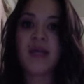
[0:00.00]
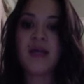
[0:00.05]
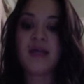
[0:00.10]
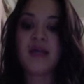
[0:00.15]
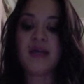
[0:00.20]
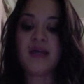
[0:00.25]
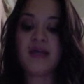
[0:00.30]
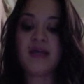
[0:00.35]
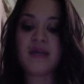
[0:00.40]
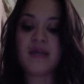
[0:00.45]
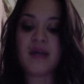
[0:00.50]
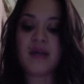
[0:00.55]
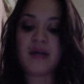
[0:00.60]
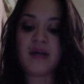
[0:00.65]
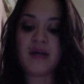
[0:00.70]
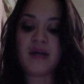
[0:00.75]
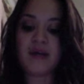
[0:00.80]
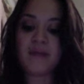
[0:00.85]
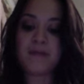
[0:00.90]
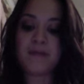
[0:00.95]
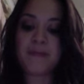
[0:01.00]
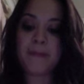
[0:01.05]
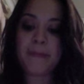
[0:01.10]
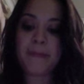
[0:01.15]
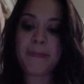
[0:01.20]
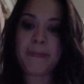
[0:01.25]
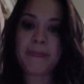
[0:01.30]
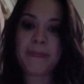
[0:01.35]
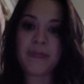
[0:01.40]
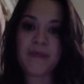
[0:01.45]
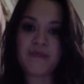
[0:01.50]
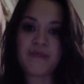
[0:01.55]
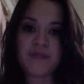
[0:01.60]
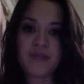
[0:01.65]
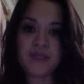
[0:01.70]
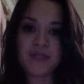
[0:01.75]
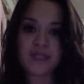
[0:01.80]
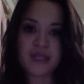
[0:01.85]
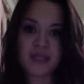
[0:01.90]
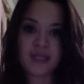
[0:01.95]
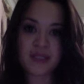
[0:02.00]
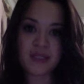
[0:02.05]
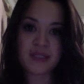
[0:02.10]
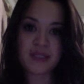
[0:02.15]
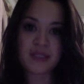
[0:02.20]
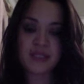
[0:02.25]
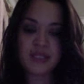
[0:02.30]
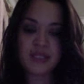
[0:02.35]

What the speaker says: It feels like this is